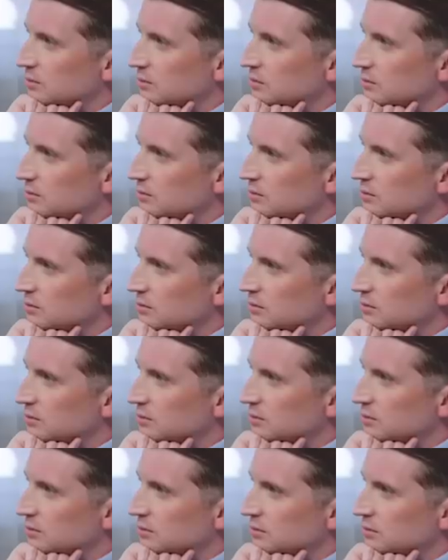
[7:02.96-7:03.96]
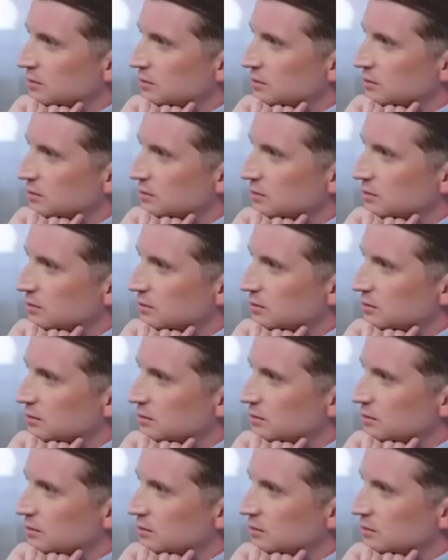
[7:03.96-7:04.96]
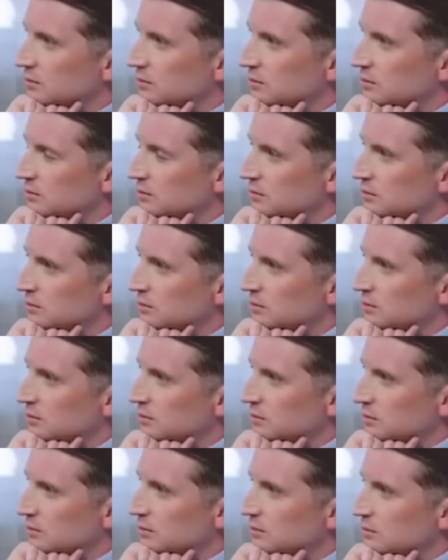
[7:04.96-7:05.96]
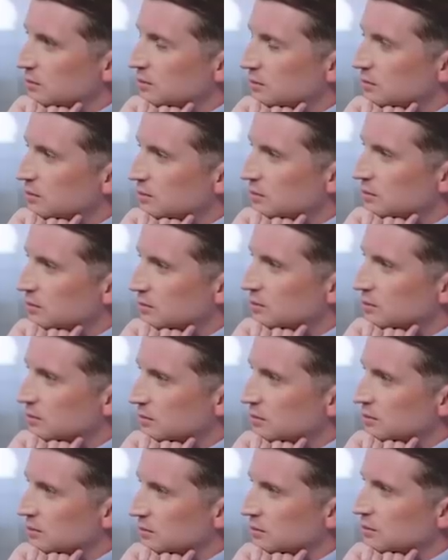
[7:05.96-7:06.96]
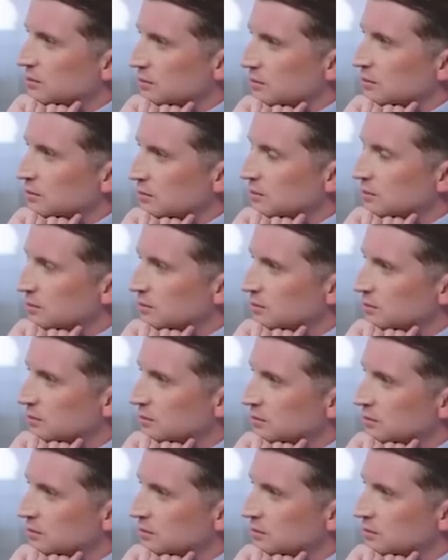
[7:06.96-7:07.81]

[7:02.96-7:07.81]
This person isn't speaking.